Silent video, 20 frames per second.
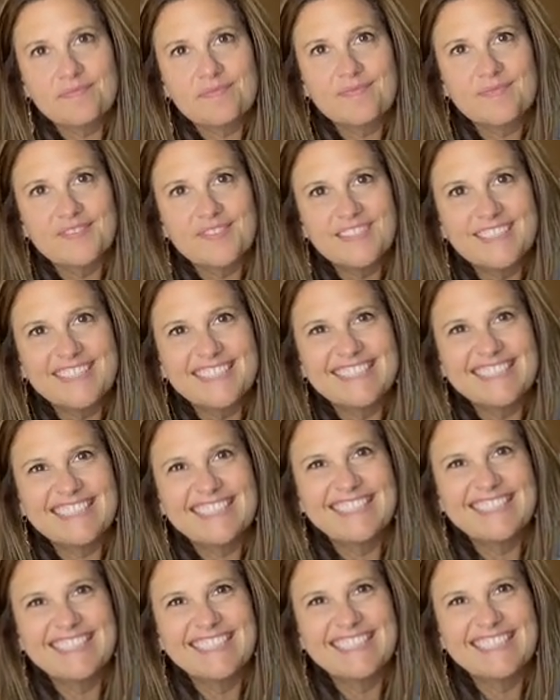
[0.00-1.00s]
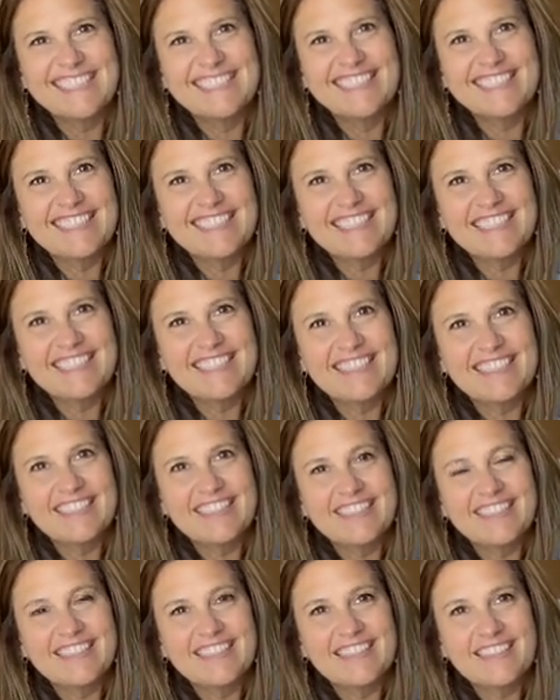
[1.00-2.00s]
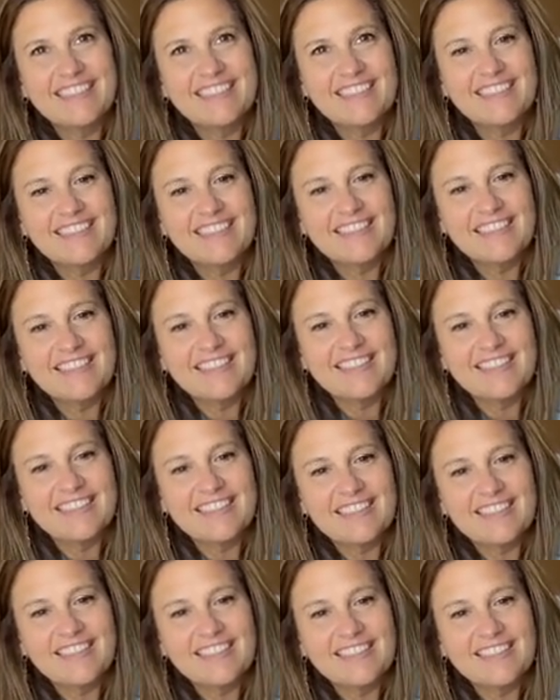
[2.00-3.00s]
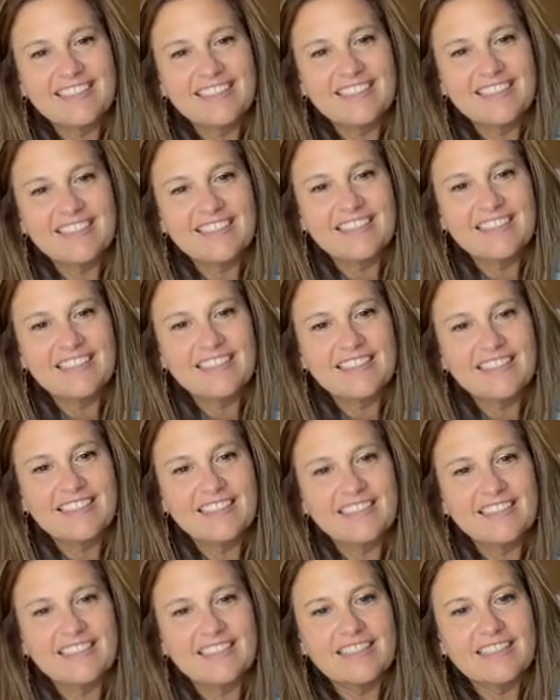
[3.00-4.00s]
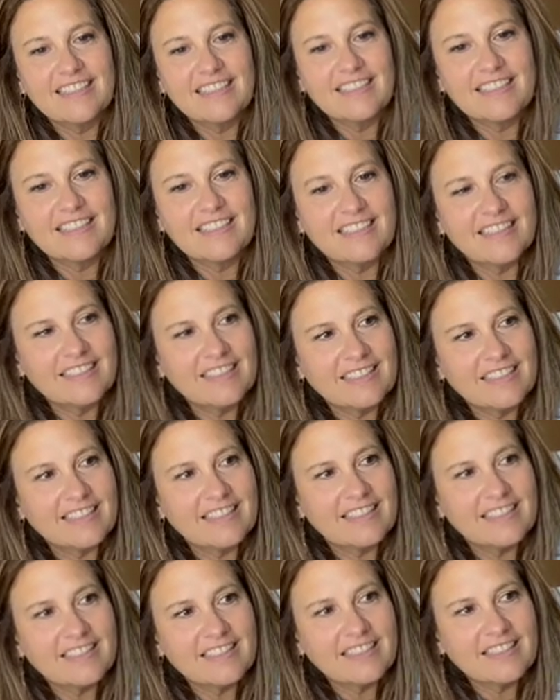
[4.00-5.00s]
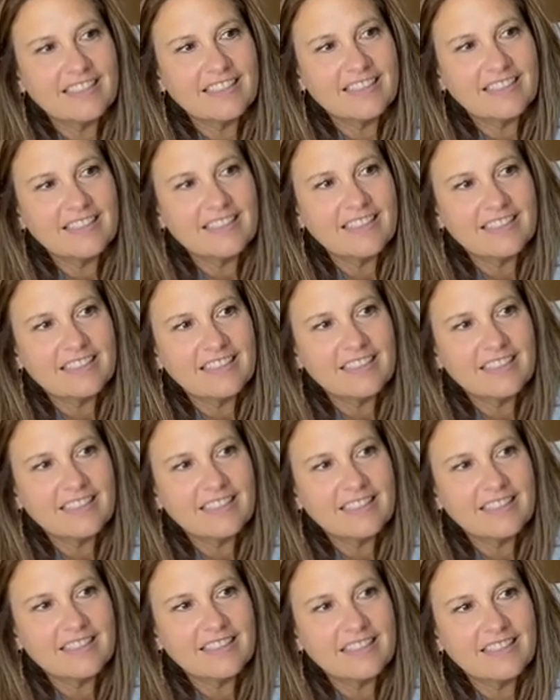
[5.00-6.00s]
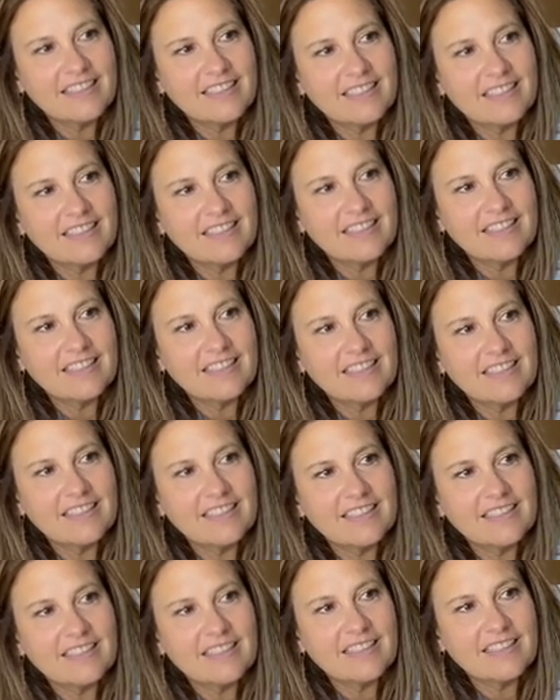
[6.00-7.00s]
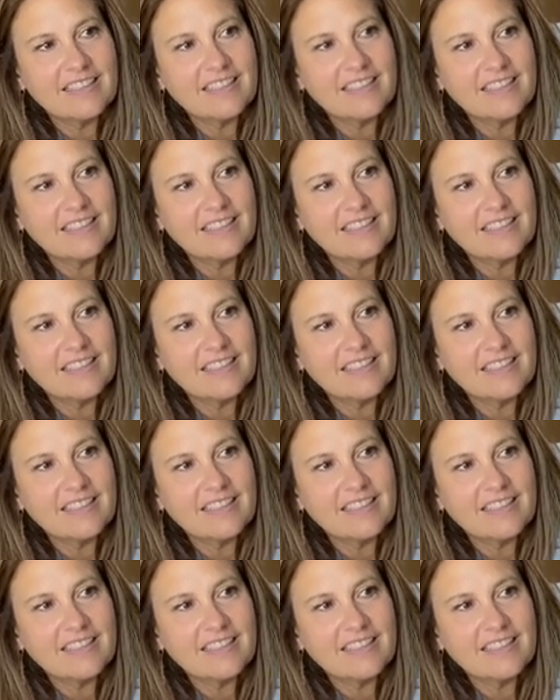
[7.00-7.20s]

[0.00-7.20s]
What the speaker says: (not speaking)